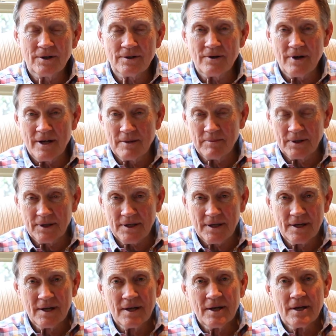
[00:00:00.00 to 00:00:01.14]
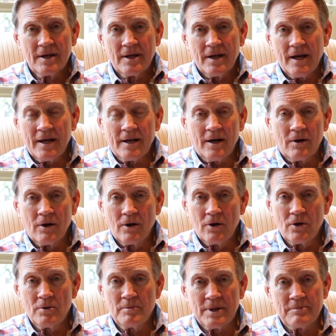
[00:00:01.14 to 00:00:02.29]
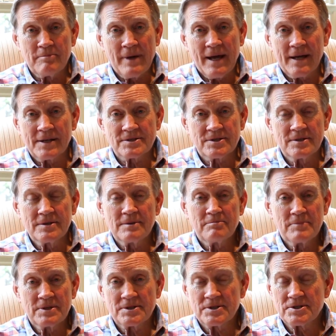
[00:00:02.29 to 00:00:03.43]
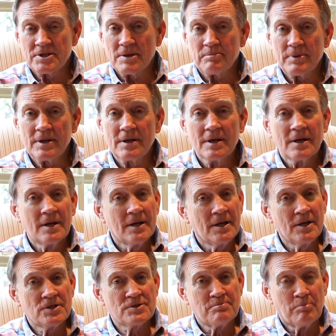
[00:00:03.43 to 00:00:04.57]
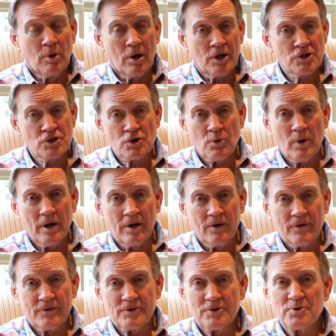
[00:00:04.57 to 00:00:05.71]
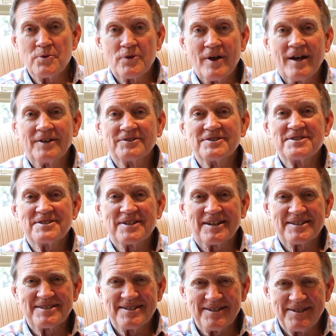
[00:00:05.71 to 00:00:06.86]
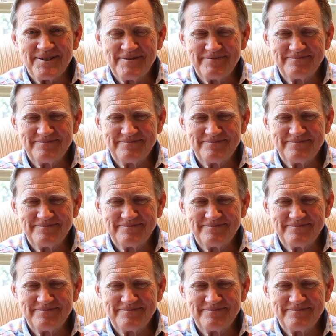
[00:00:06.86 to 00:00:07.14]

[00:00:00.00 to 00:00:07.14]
daughter Emily at our home in Madison, Mississippi. It's March 12th, 2016.